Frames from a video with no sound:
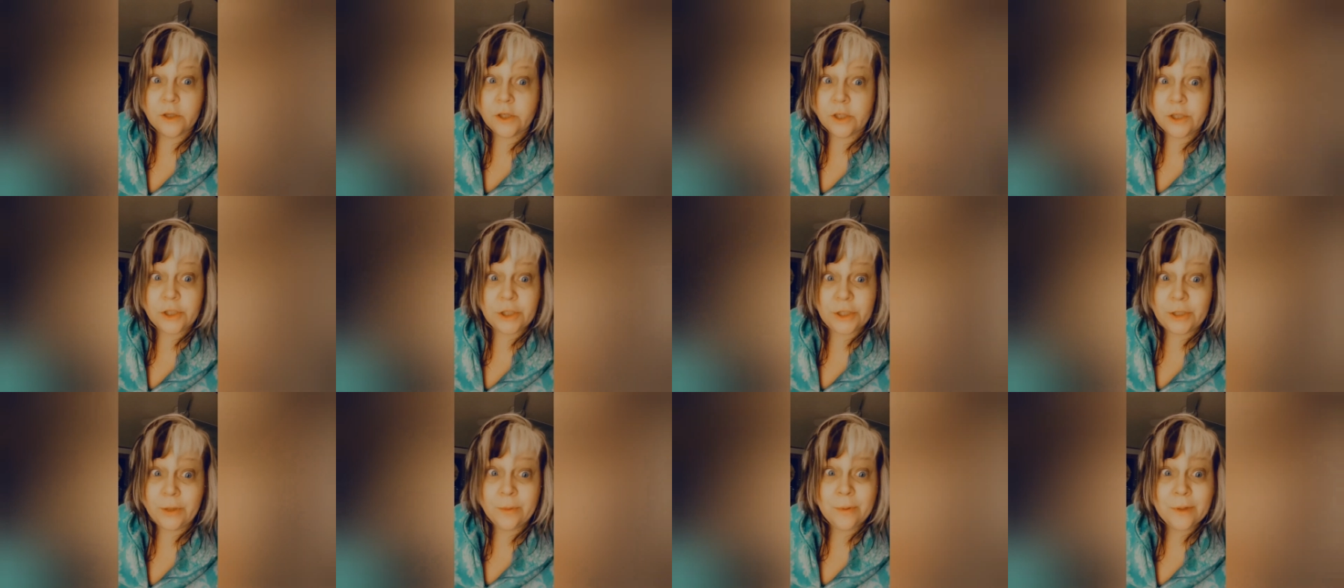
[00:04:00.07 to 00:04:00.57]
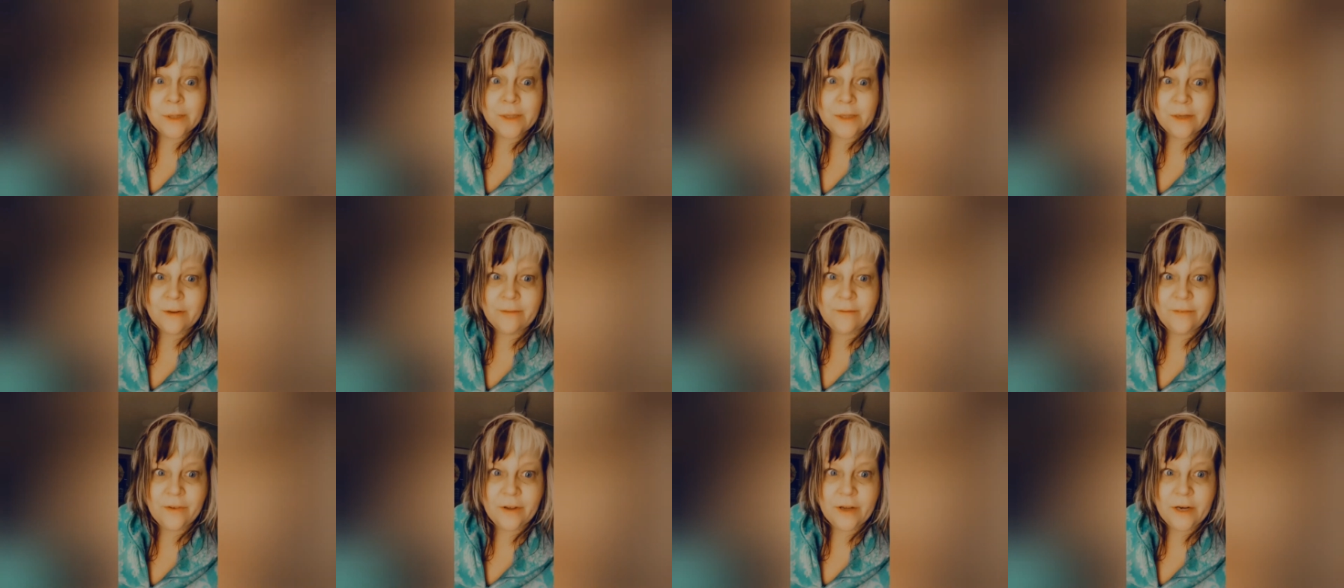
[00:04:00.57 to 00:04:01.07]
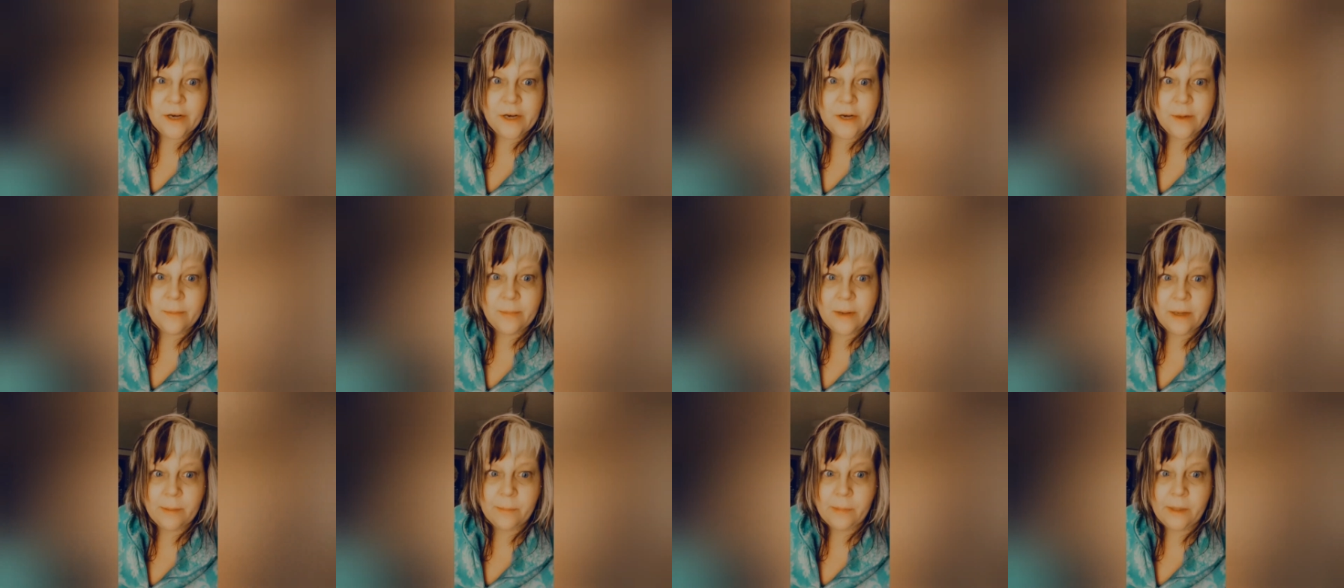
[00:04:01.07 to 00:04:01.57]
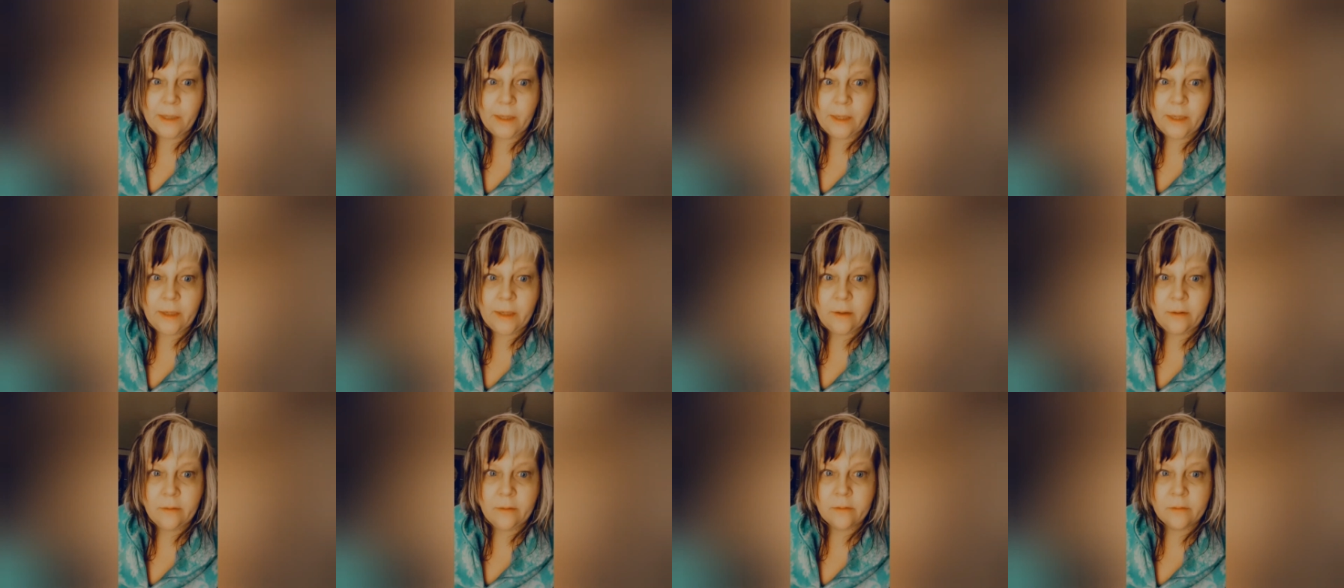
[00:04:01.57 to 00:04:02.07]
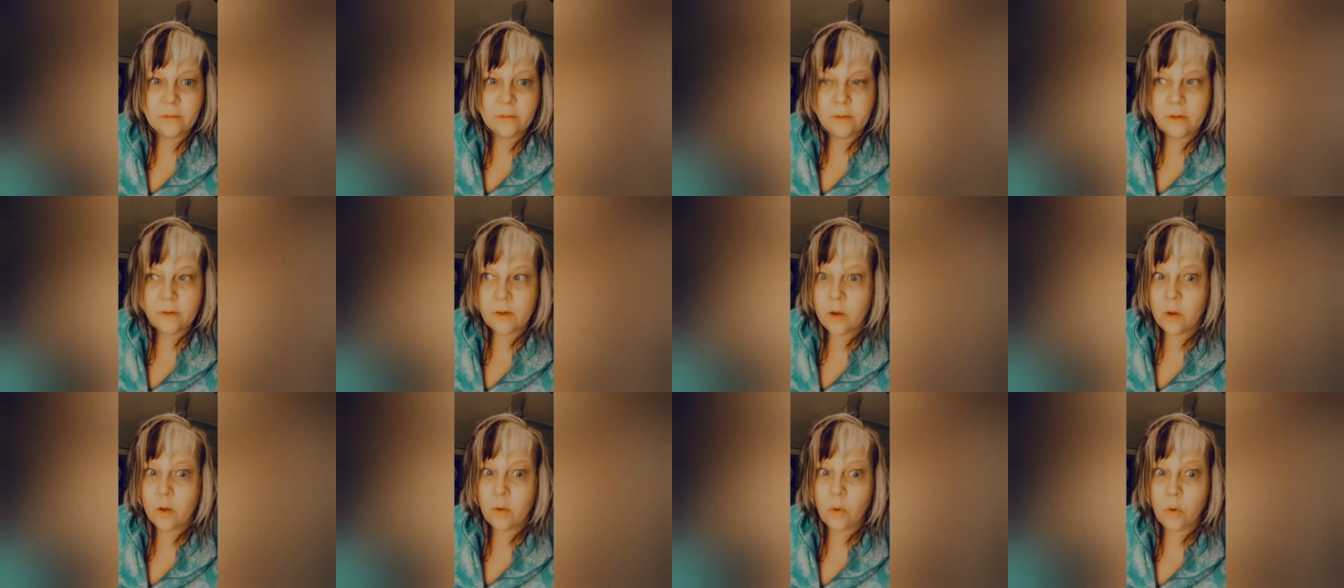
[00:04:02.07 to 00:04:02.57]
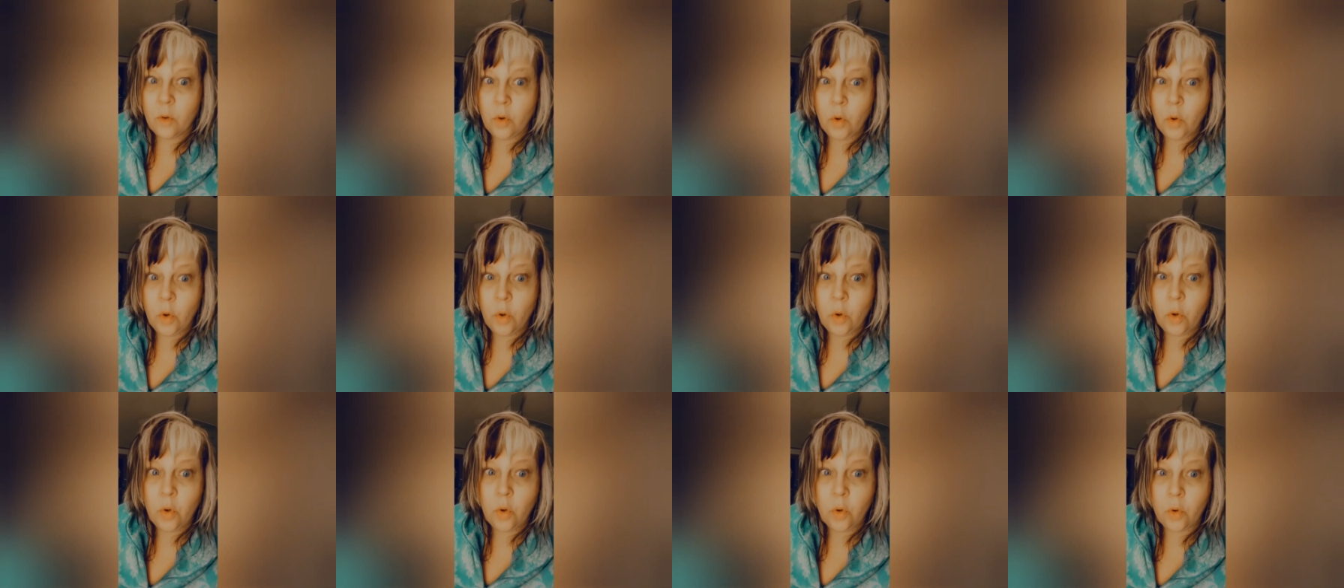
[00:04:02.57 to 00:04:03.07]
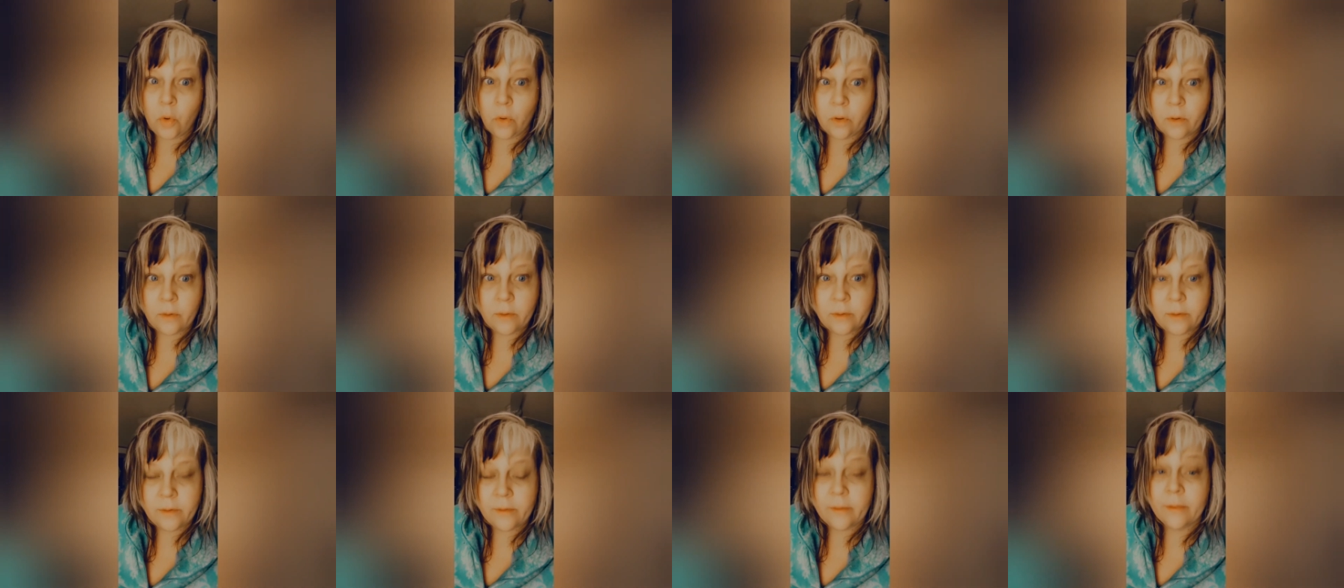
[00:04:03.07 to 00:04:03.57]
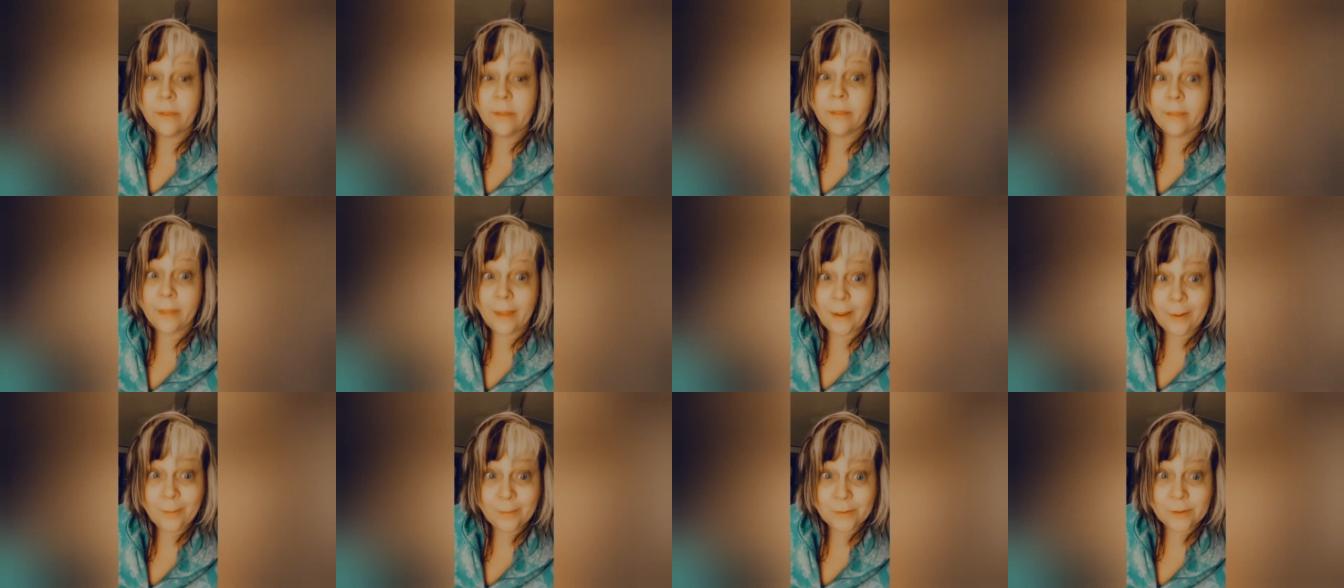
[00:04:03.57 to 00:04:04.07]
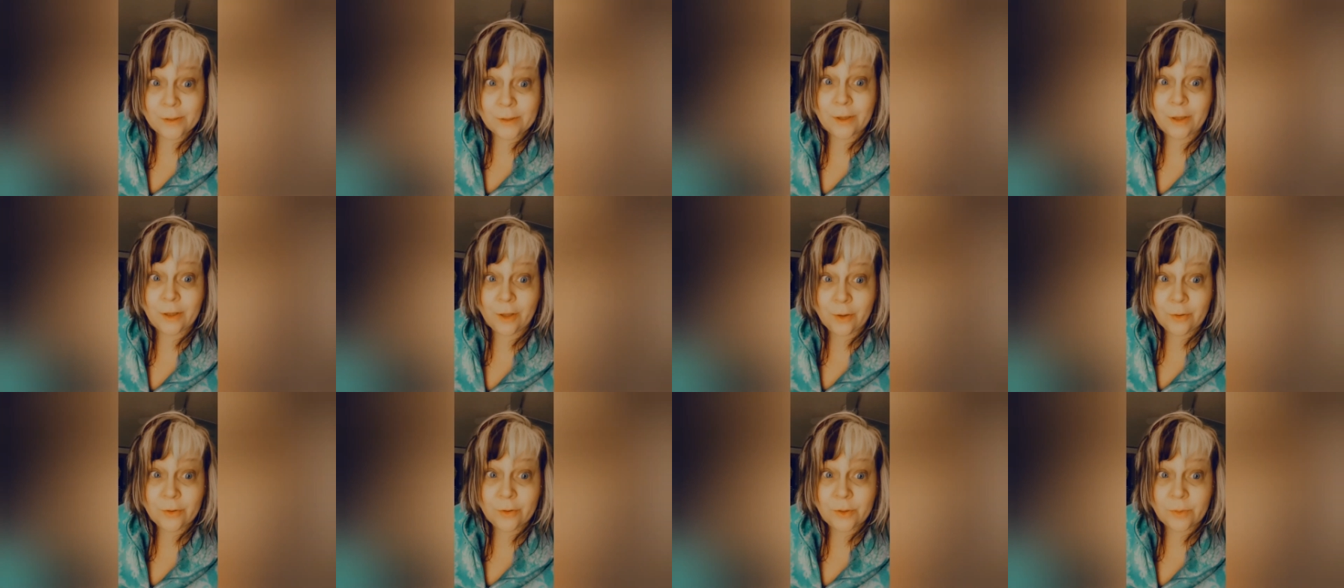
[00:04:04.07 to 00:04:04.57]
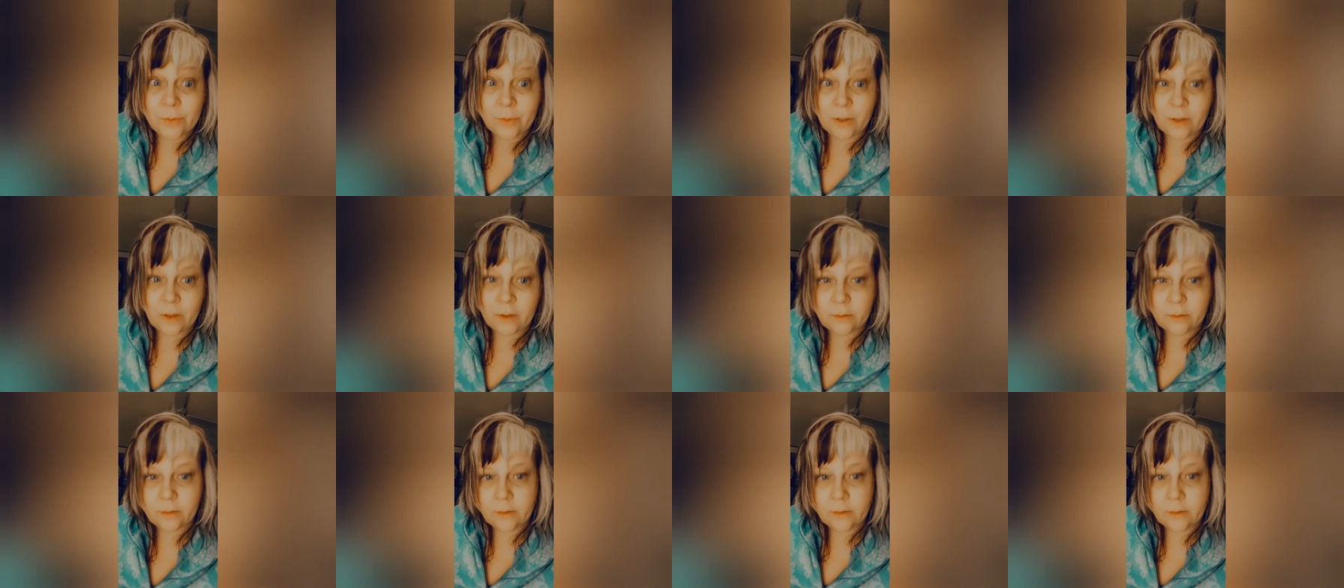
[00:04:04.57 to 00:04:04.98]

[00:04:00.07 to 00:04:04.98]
She wasn't invited to my meeting. Whoo, that was a close one.